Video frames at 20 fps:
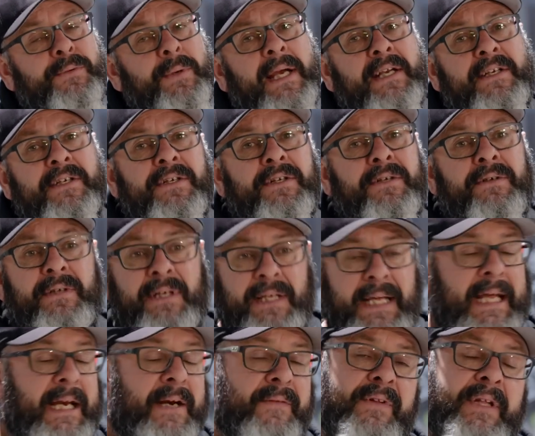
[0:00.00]
we had to do to
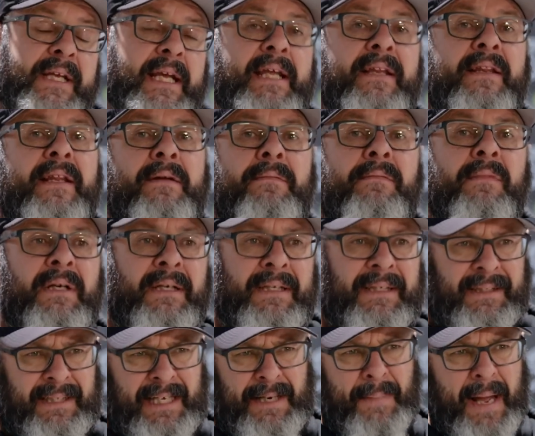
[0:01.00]
get everything in and
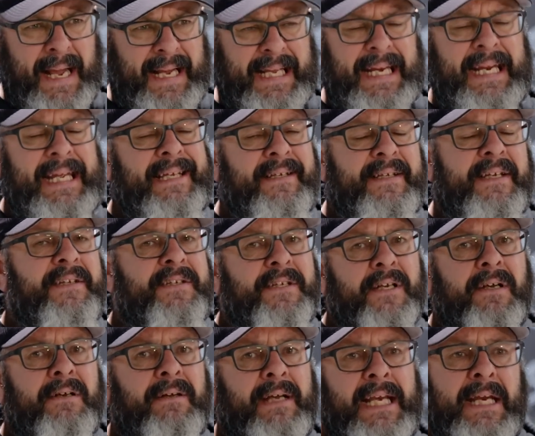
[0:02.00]
make it easy
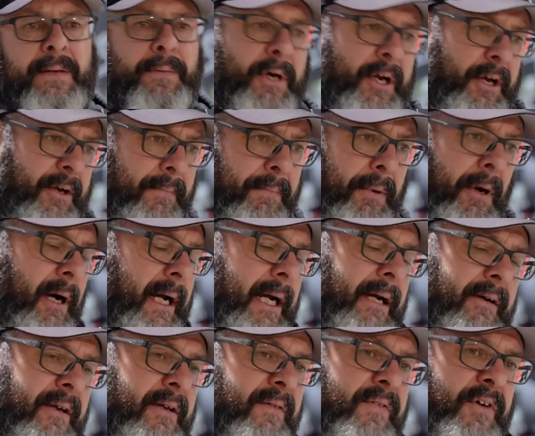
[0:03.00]
so anybody could buy
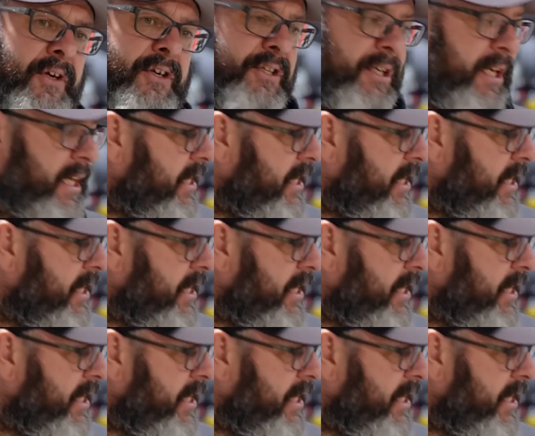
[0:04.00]
our conversion